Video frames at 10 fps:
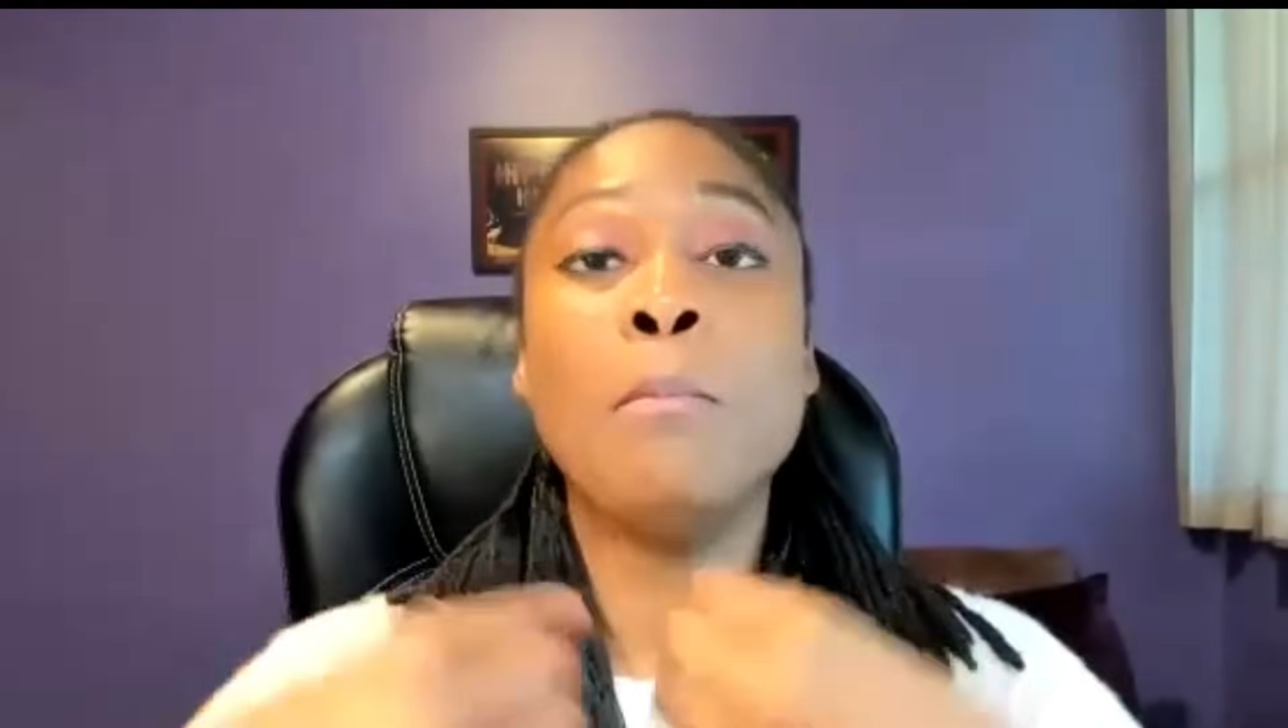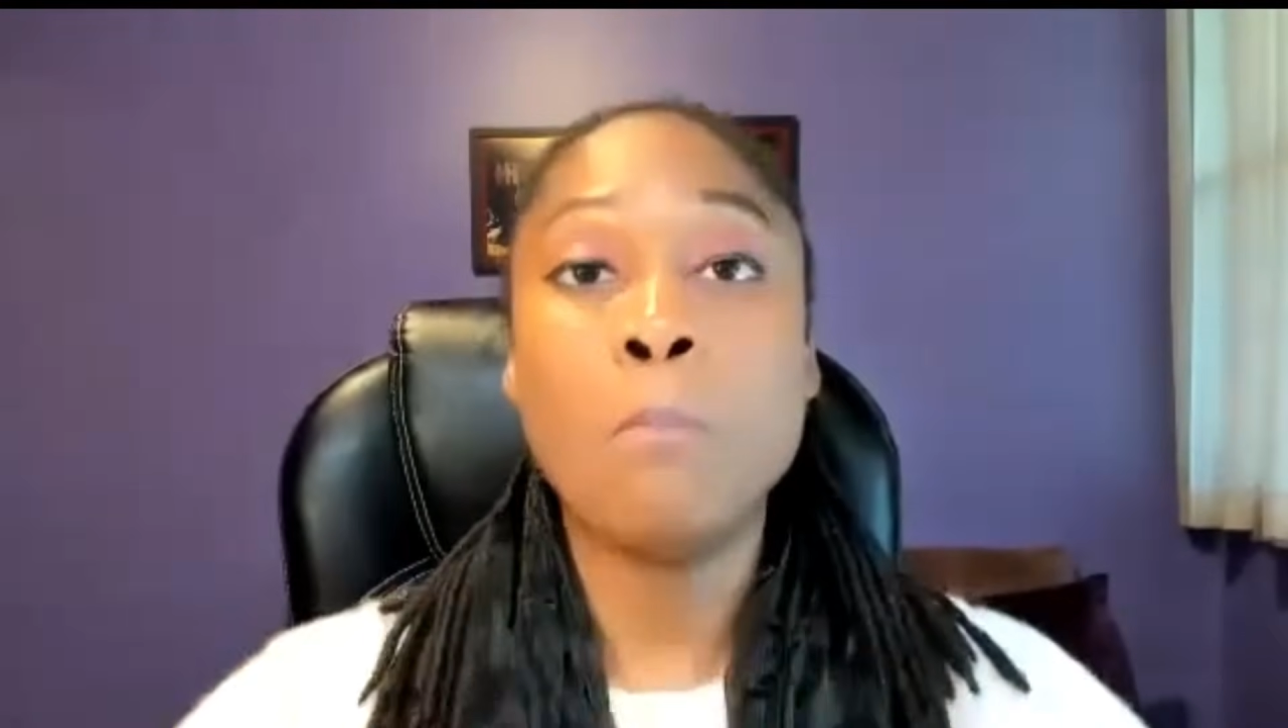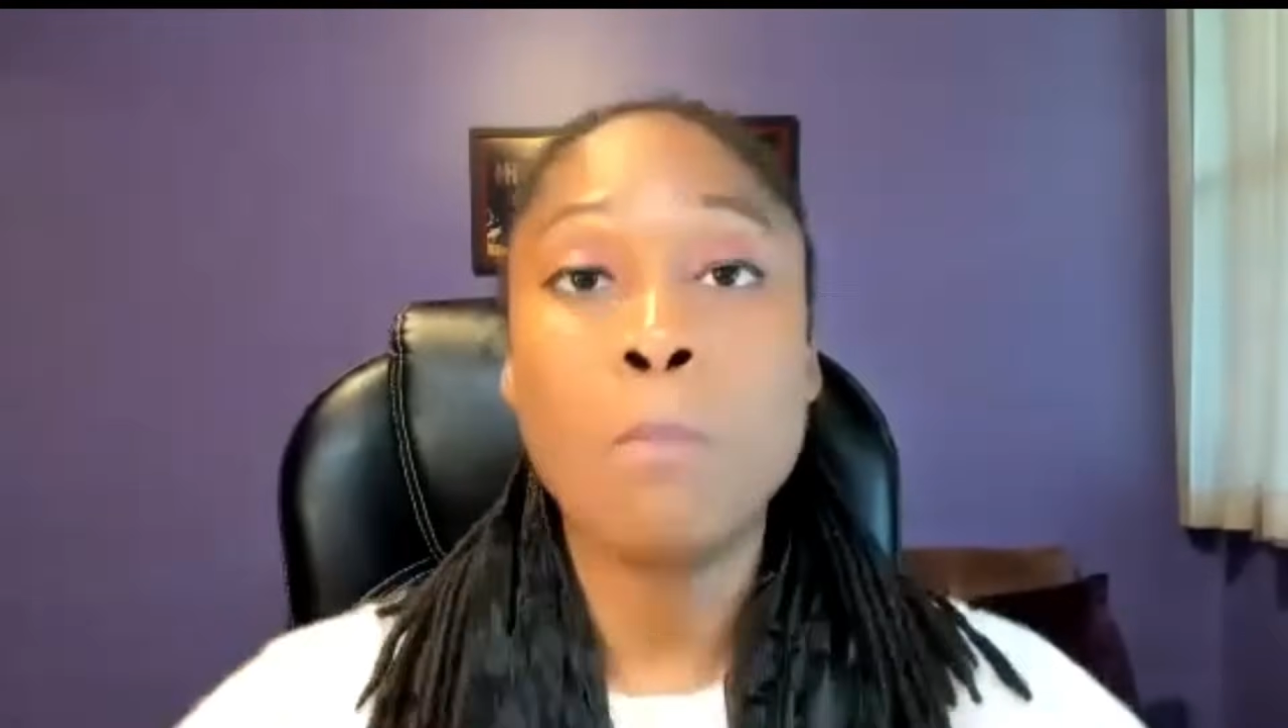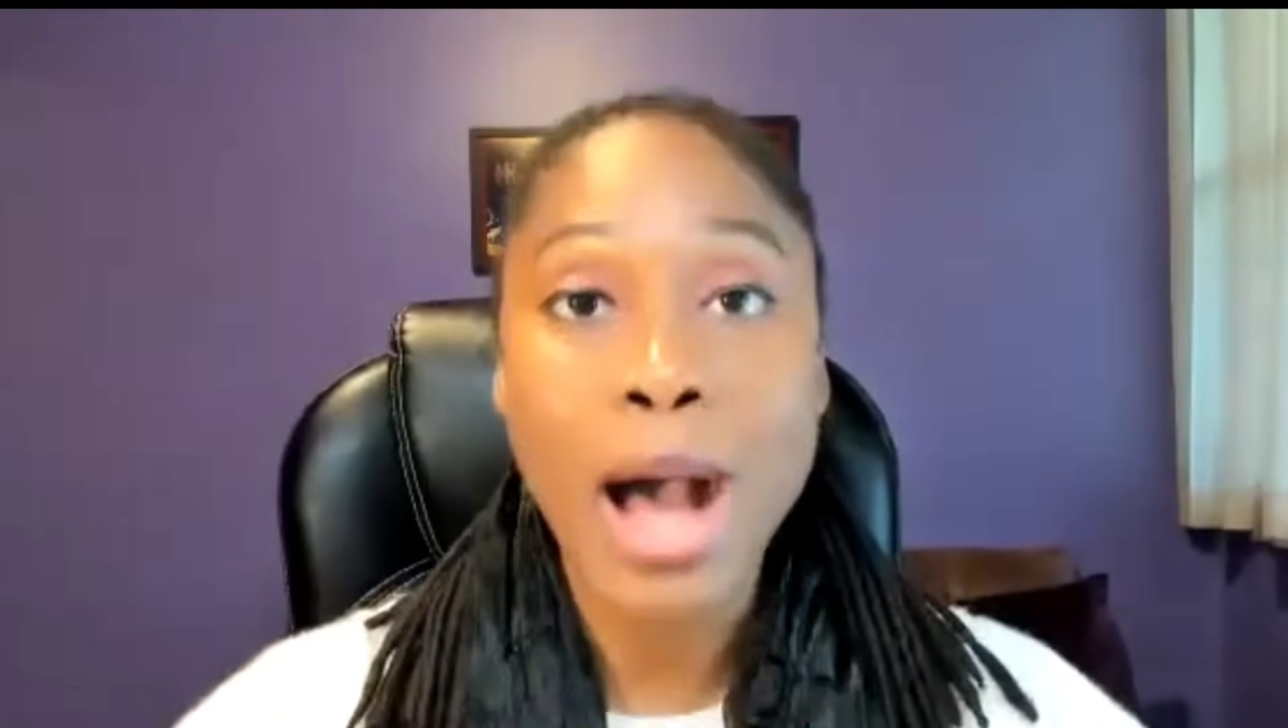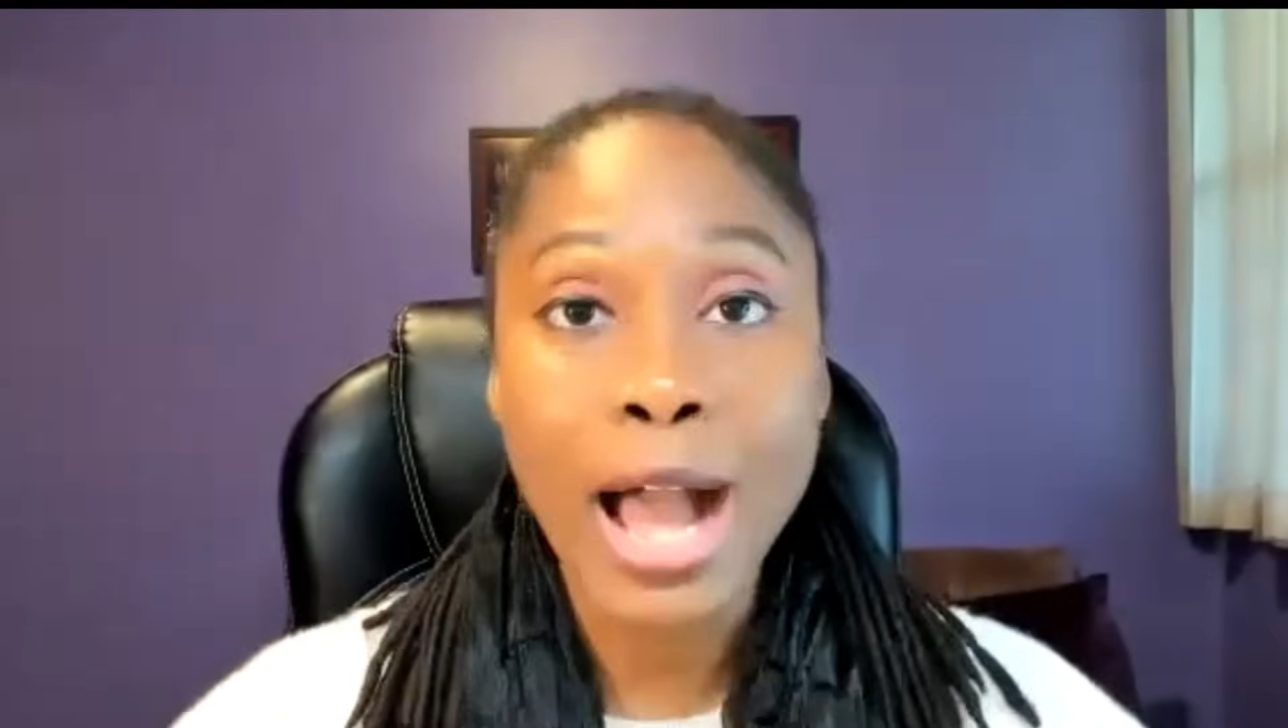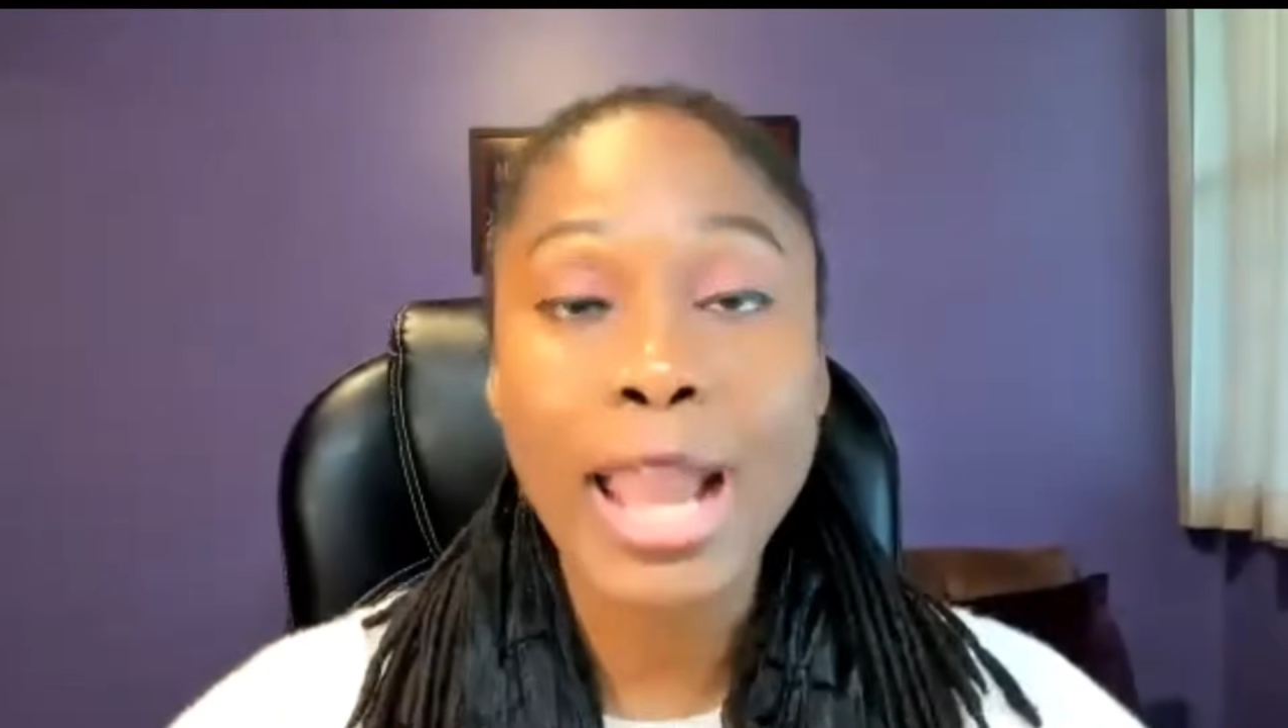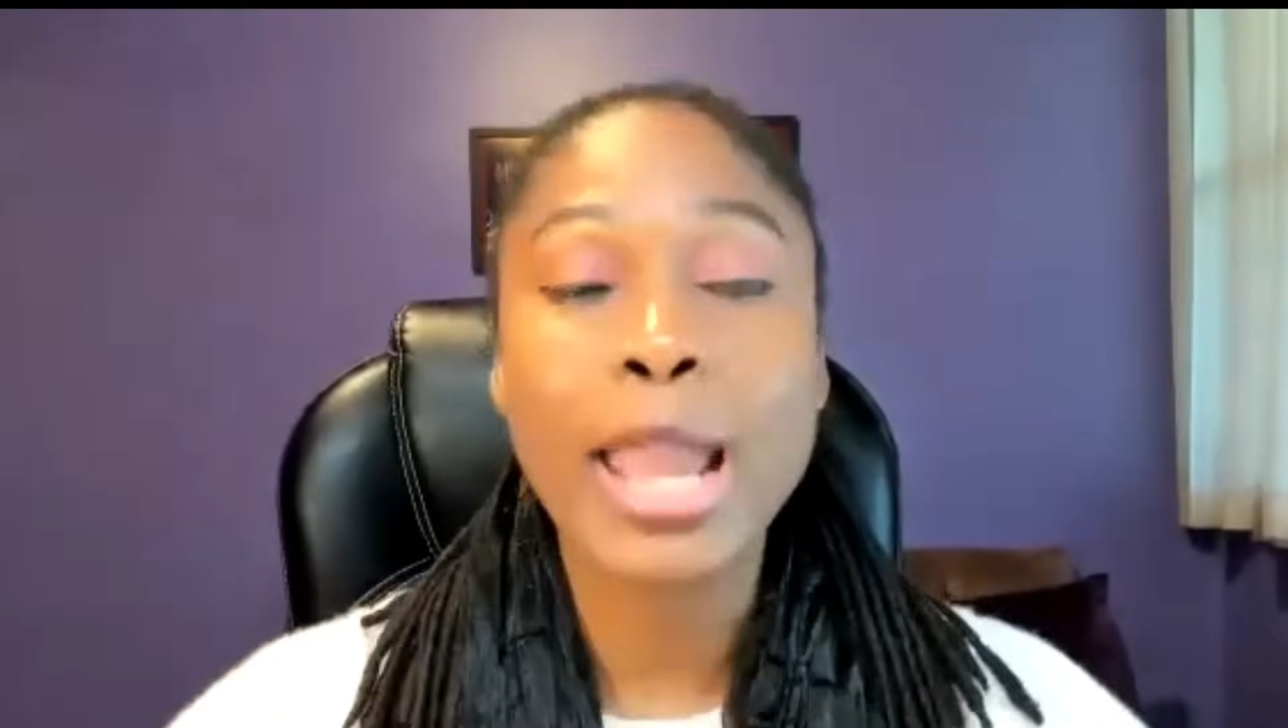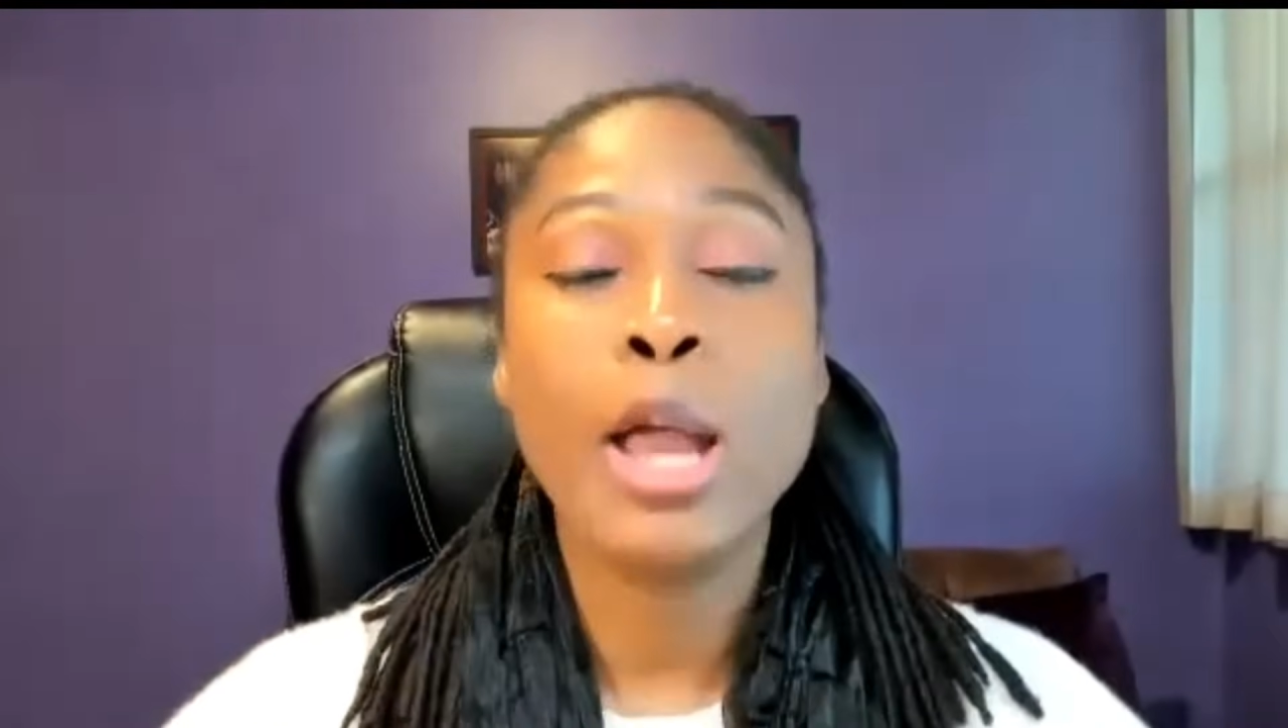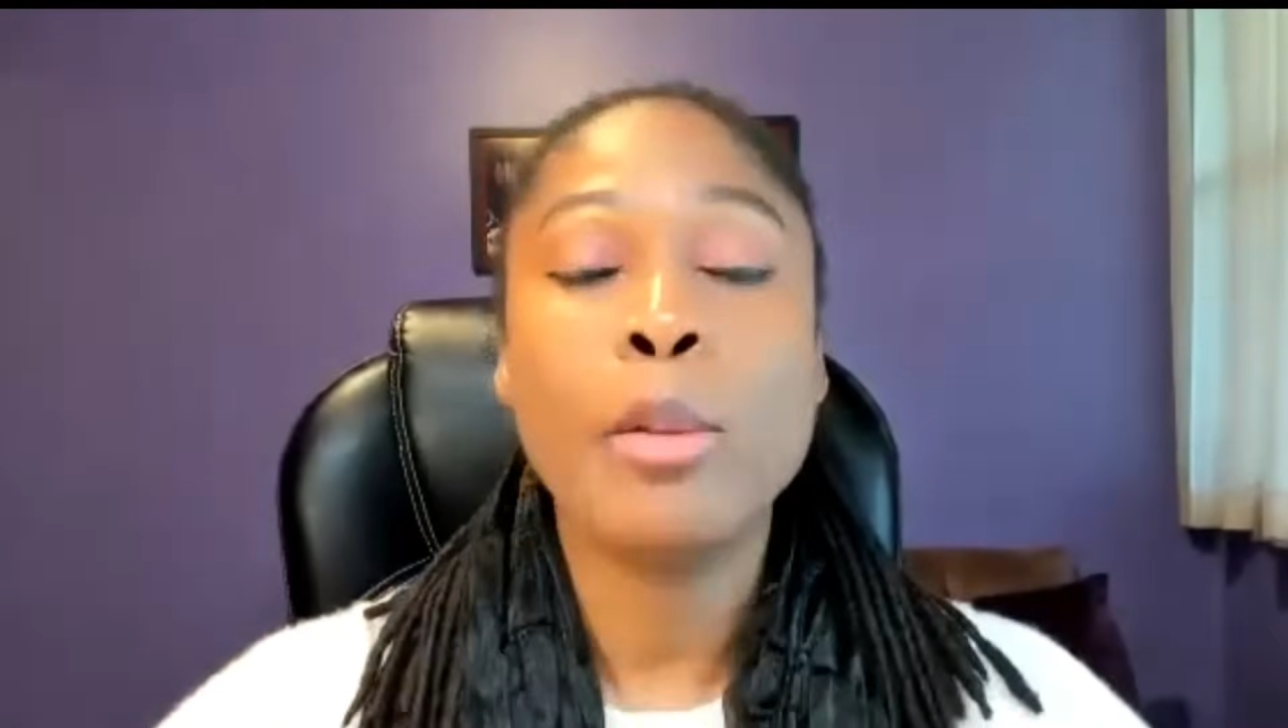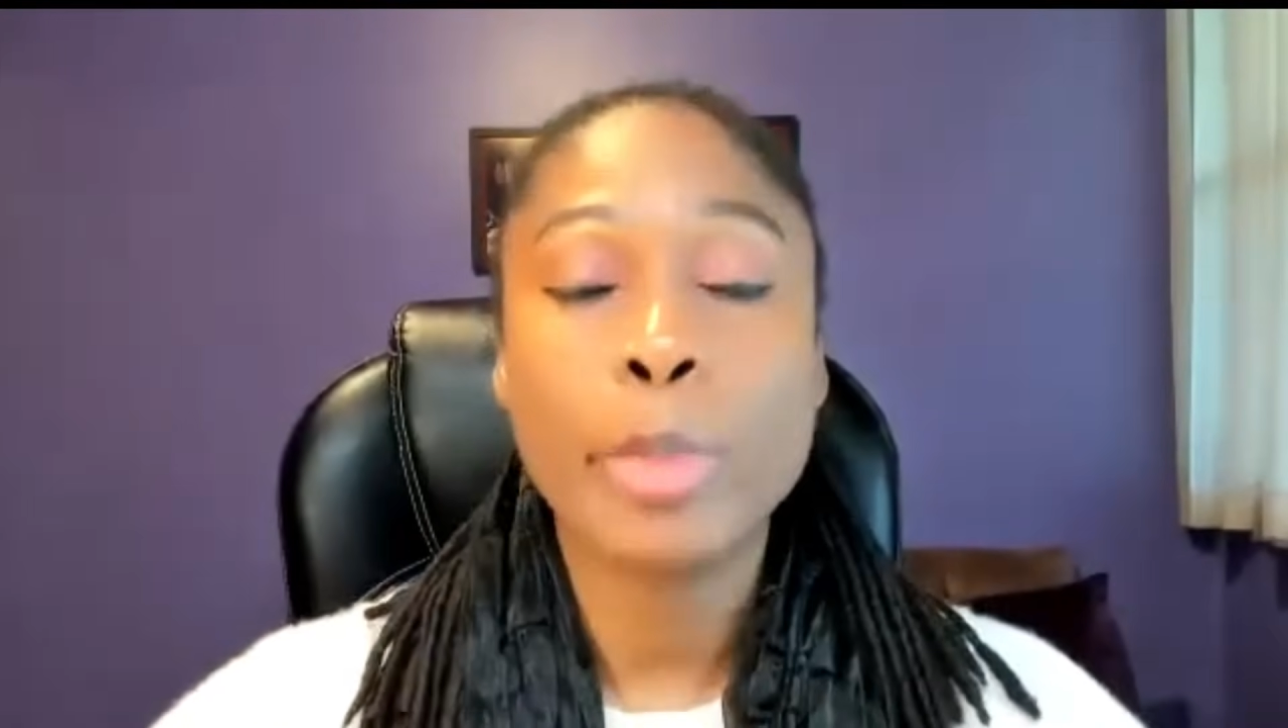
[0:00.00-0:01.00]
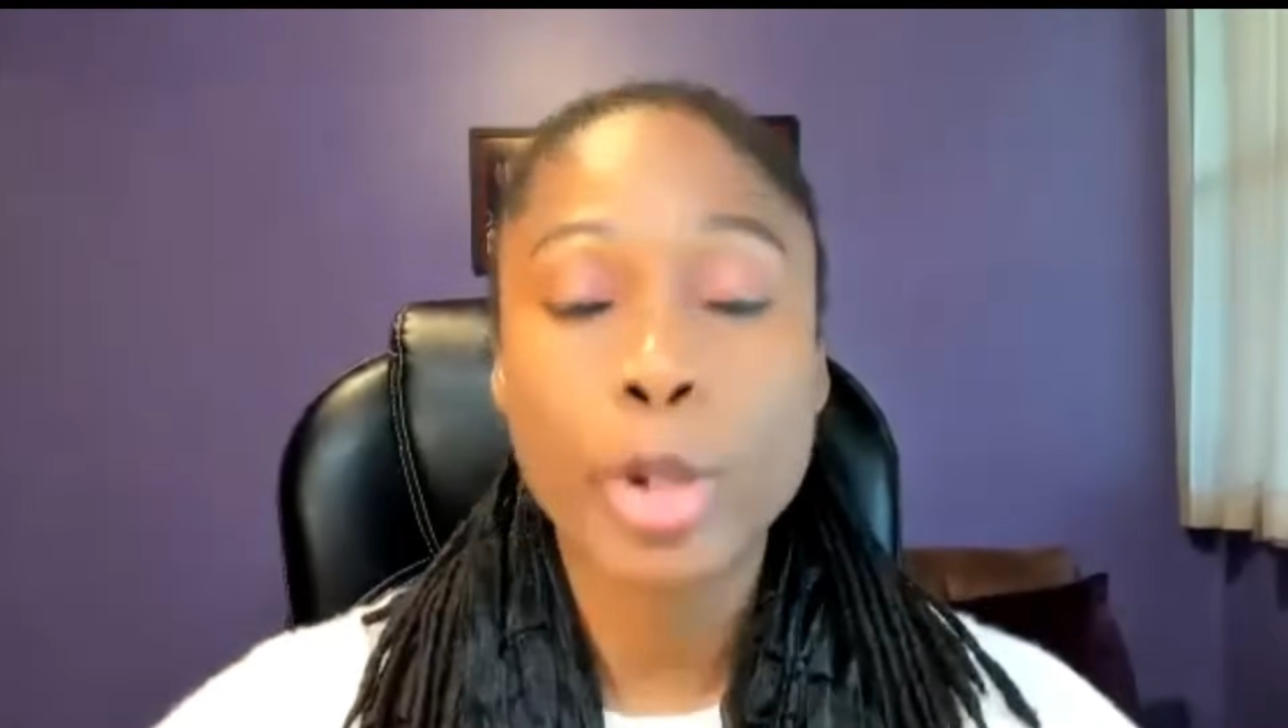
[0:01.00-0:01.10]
my